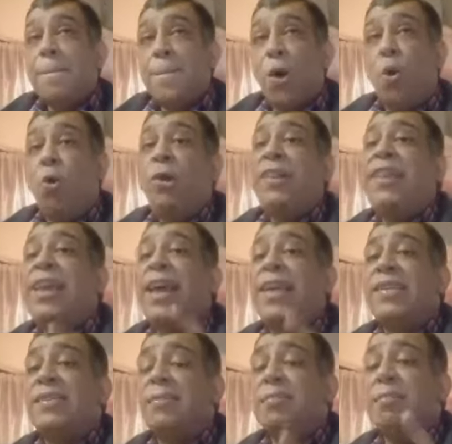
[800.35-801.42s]
All the
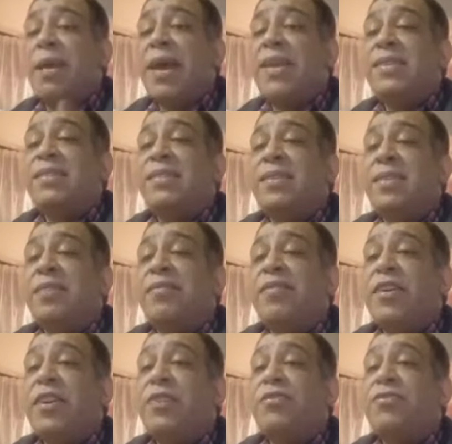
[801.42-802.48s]
aches and pains in the
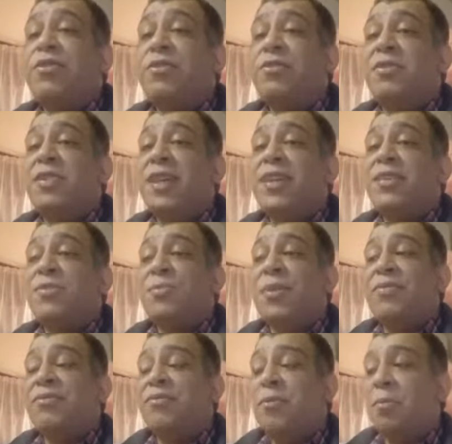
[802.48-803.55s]
first few days
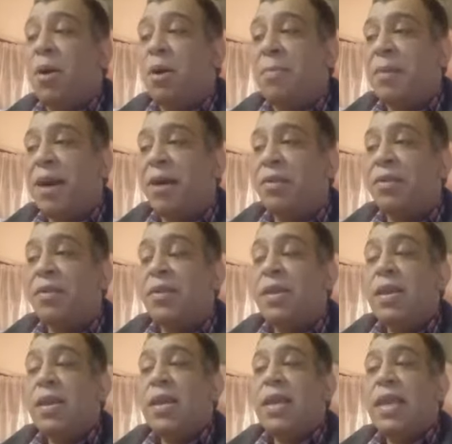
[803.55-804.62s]
went from my mouth.
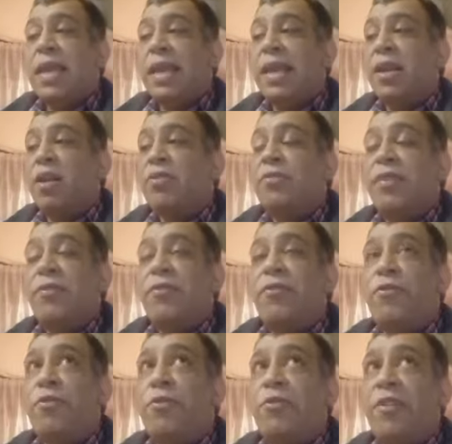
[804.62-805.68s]
In over
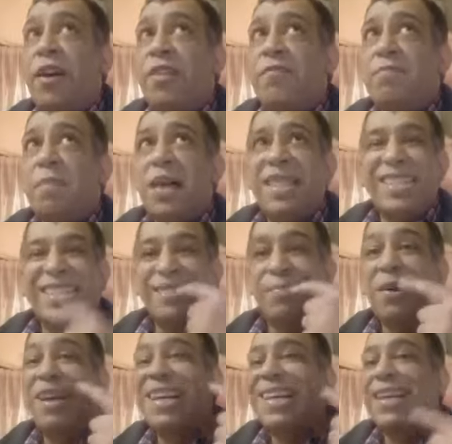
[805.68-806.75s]
4 or 5 months,
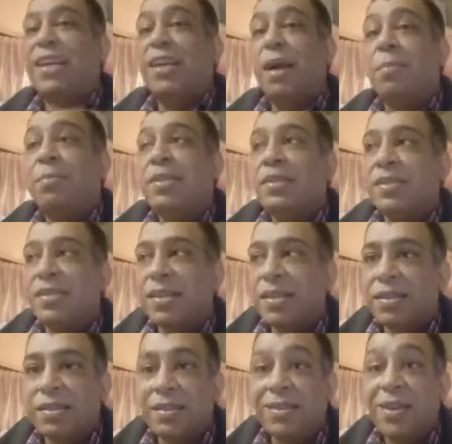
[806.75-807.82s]
my gum
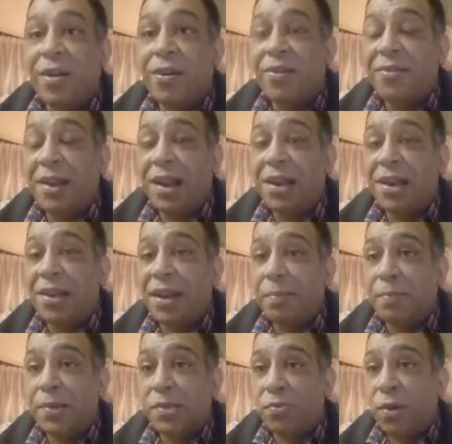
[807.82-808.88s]
disease has kind of cleared up
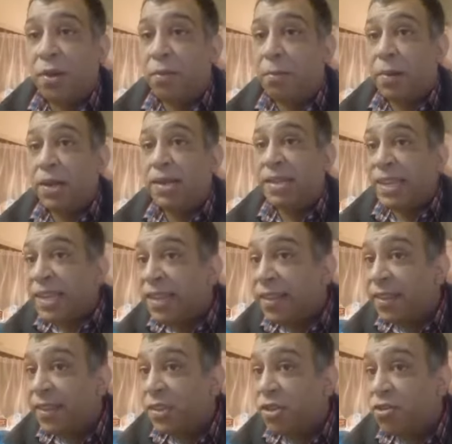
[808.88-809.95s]
as well. My teeth
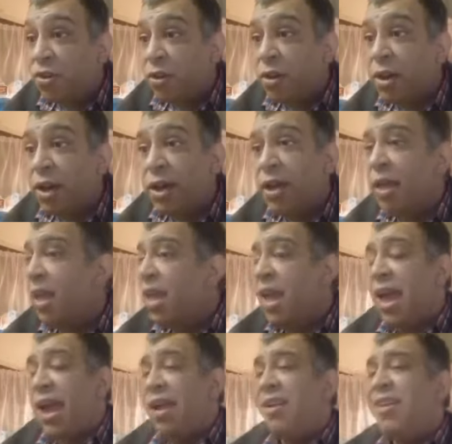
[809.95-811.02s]
are stronger,
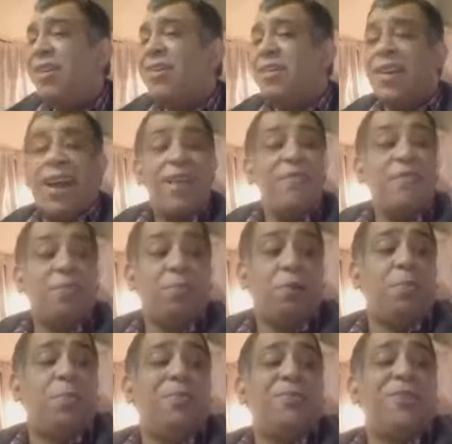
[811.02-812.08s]
and I don't have the
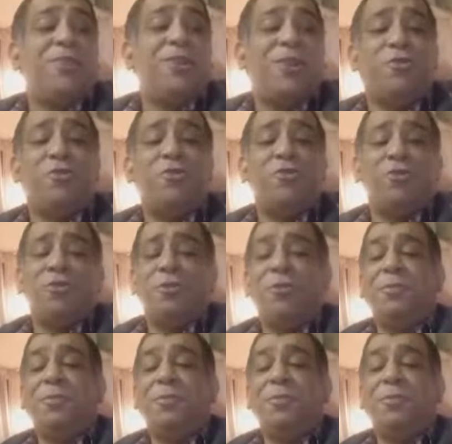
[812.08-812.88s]
problems I used to.